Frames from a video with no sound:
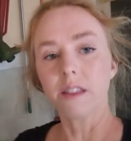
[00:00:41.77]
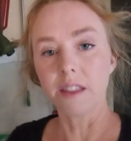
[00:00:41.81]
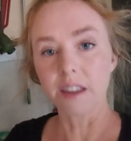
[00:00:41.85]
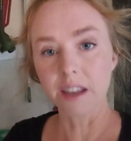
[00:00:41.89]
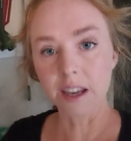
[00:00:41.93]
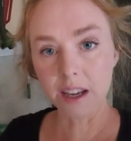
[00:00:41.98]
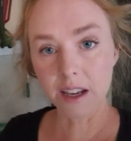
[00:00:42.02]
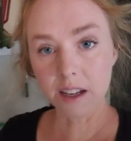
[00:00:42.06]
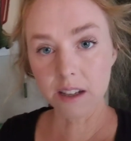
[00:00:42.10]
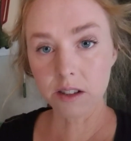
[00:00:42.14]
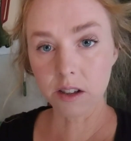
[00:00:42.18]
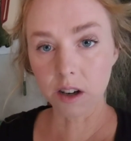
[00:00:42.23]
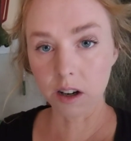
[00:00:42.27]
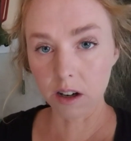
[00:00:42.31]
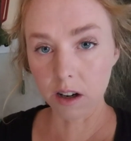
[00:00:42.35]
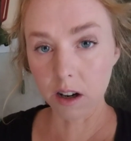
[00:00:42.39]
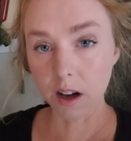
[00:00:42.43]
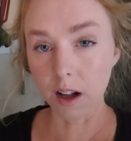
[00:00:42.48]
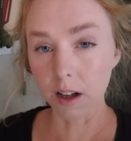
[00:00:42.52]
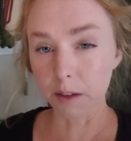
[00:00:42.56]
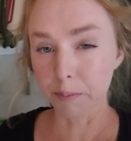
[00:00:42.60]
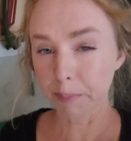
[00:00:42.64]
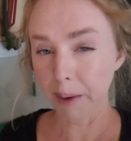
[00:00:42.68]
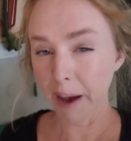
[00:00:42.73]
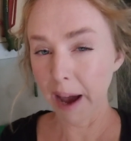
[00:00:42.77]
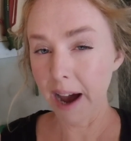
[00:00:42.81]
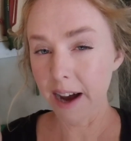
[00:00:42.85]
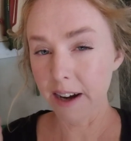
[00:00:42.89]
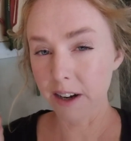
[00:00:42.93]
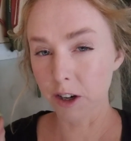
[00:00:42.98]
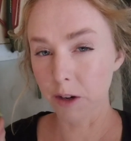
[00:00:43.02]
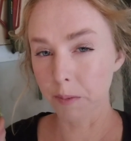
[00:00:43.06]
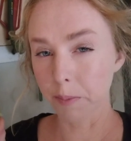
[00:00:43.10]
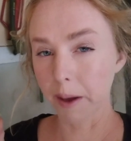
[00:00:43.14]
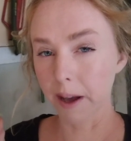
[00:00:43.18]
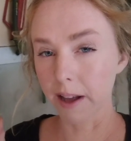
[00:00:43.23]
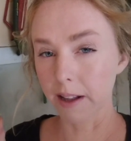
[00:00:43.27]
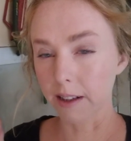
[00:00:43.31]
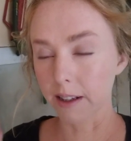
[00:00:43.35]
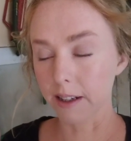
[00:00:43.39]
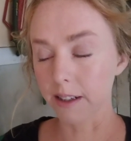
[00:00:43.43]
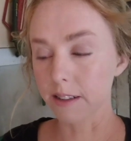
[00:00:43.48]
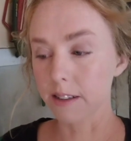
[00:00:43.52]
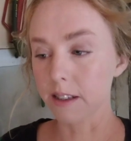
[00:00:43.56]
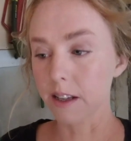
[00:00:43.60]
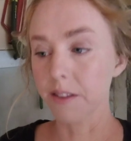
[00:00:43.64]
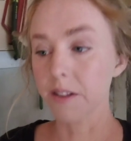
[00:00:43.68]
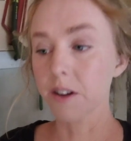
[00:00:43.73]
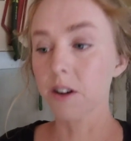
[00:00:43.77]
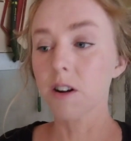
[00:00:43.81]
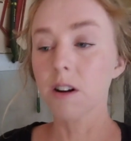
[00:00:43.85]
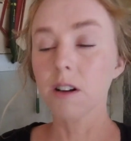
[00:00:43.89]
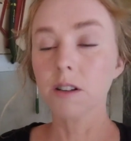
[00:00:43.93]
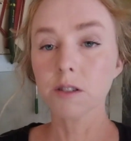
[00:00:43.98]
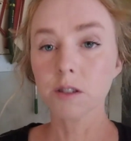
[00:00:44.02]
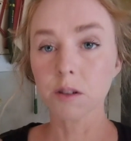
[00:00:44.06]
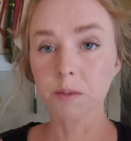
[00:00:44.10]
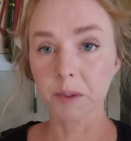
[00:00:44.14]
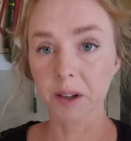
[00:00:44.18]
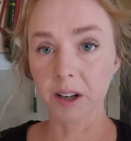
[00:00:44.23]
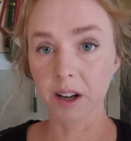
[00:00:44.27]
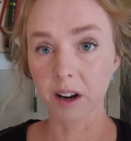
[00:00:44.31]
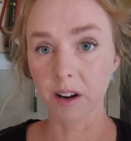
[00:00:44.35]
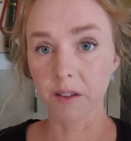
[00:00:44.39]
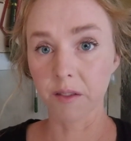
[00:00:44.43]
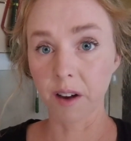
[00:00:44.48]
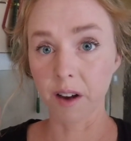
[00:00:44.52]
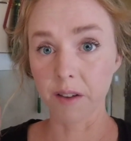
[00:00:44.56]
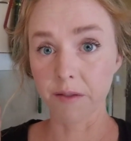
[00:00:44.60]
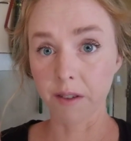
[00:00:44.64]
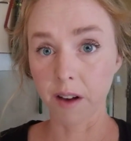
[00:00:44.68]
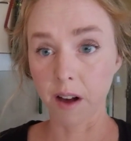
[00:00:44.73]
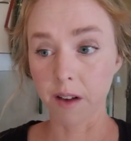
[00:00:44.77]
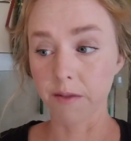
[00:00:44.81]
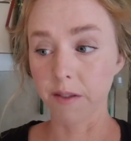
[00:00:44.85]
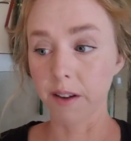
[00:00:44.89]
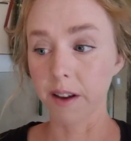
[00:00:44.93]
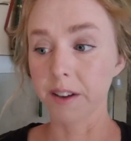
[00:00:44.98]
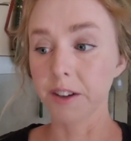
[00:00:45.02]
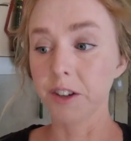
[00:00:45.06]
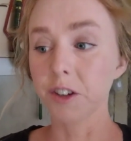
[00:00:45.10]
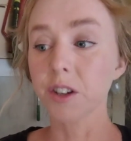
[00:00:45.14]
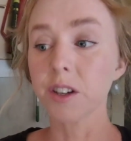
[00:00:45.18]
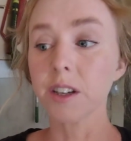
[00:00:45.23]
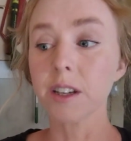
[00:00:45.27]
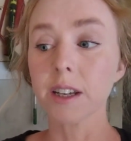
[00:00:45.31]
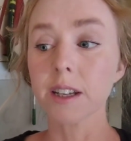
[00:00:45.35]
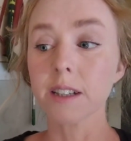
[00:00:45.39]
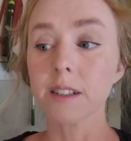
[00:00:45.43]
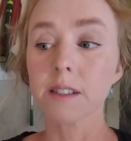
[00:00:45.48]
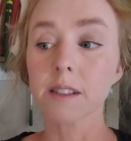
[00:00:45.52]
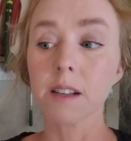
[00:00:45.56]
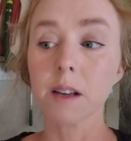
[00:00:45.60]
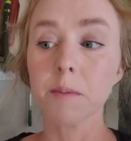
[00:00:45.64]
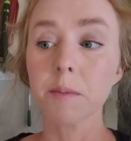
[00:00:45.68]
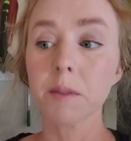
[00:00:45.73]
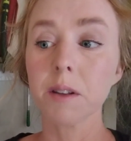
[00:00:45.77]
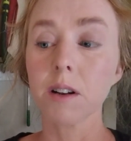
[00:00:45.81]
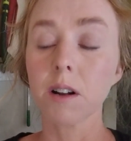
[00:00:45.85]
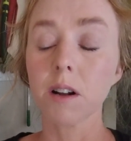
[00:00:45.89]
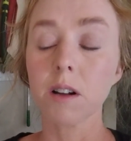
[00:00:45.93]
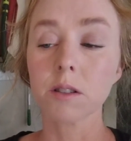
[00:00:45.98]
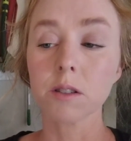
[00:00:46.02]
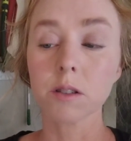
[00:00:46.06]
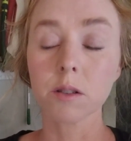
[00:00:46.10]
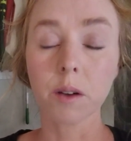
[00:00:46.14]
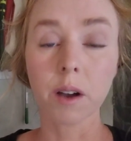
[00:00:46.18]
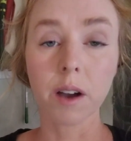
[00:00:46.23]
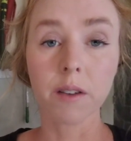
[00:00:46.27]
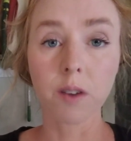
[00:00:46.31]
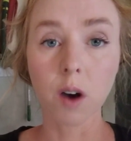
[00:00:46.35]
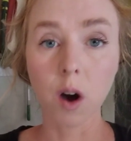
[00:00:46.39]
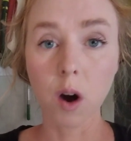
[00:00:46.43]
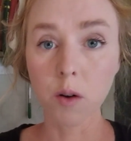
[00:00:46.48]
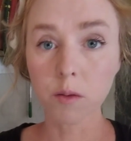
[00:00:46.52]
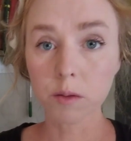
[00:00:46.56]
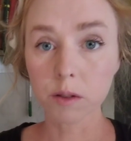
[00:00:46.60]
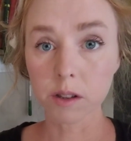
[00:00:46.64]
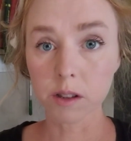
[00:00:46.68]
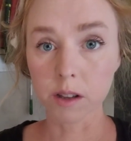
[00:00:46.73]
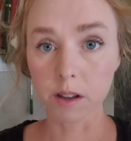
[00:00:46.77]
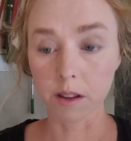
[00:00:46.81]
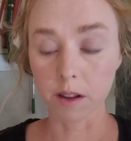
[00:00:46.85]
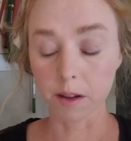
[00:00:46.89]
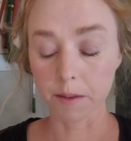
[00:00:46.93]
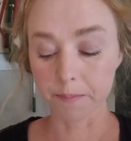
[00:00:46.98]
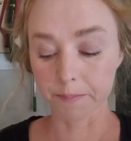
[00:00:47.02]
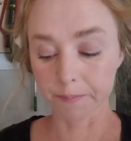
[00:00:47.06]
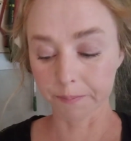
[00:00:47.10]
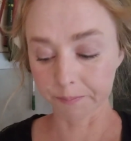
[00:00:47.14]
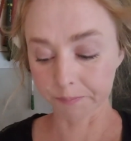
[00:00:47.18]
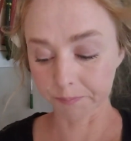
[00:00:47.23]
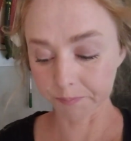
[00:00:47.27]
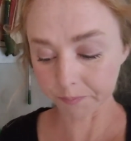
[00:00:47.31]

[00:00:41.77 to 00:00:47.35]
These are called packer pellets, and they're also made out of alfalfa, and you can get some that also have oats in them.